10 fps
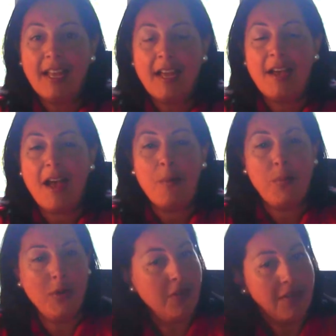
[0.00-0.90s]
Uh, I'll
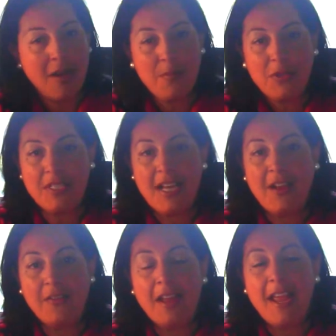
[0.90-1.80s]
put the numbers
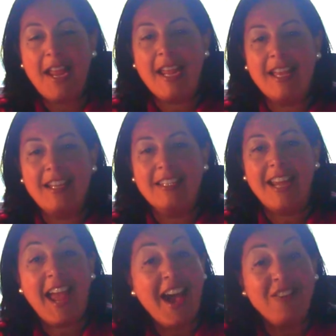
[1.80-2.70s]
down and
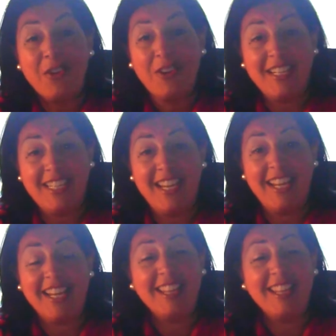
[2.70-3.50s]
have a great day.